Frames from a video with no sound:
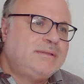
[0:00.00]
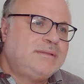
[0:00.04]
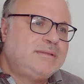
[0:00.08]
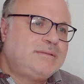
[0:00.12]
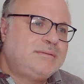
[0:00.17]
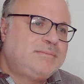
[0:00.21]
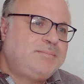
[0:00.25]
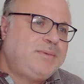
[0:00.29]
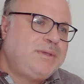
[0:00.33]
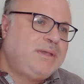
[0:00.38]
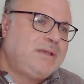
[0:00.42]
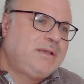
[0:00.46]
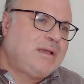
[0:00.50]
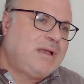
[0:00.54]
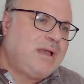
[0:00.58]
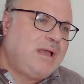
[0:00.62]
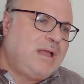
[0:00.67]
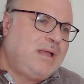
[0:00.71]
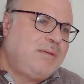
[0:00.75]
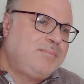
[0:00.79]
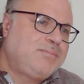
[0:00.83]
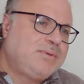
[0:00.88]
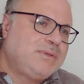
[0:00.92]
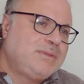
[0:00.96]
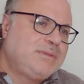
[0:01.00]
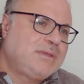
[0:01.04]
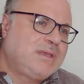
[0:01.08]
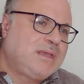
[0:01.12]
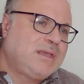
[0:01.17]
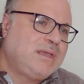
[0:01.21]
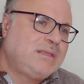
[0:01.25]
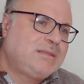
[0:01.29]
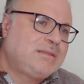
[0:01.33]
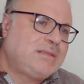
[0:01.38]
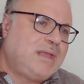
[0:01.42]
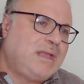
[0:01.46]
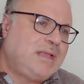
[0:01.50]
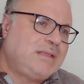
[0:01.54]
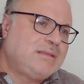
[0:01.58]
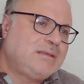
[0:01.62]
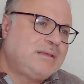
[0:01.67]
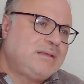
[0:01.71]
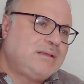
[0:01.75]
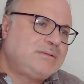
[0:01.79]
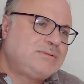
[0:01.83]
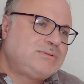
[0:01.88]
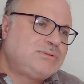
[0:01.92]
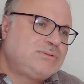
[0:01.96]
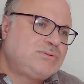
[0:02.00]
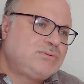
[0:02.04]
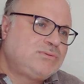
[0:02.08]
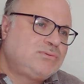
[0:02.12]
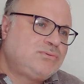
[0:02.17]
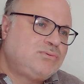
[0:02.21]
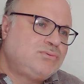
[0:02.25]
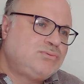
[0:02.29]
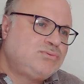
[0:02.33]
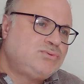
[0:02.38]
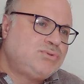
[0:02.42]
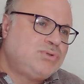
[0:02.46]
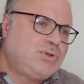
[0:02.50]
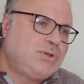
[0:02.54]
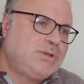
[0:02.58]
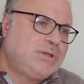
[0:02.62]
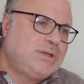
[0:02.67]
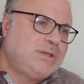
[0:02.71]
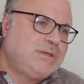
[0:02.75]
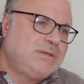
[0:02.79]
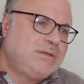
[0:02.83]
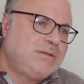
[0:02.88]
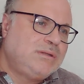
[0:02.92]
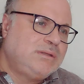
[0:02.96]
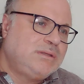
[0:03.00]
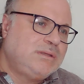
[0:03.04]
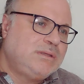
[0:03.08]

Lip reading: Speak up and get others to join